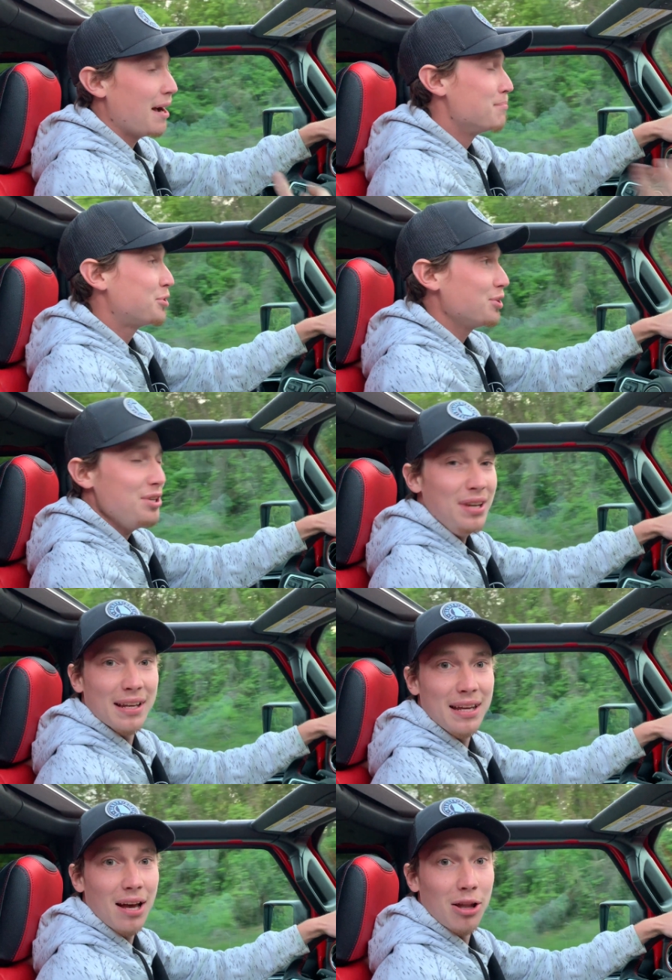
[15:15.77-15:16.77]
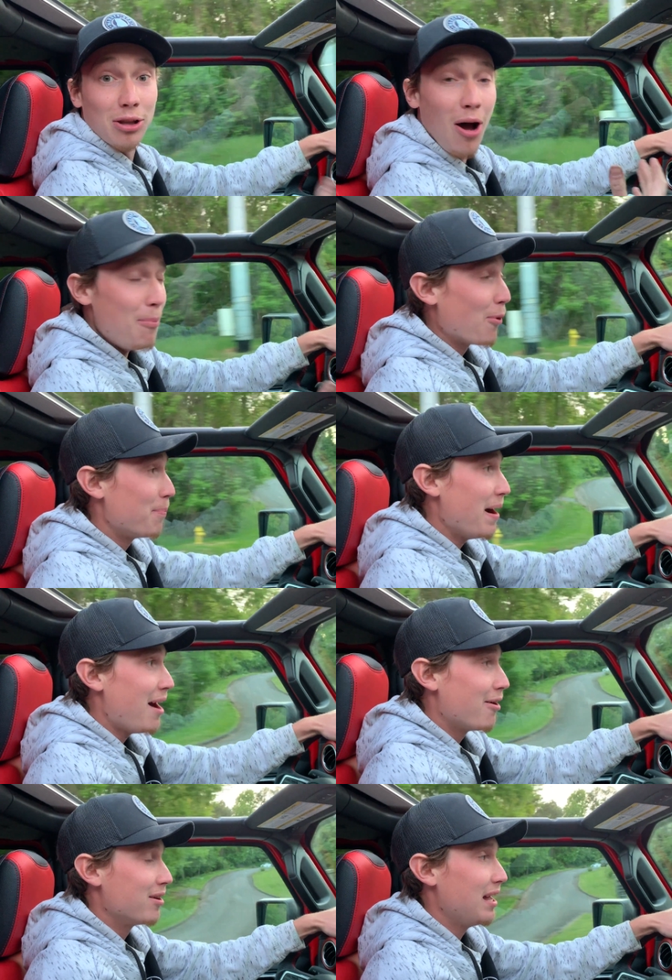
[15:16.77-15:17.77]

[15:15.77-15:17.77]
I'm sure you can get a lot more power,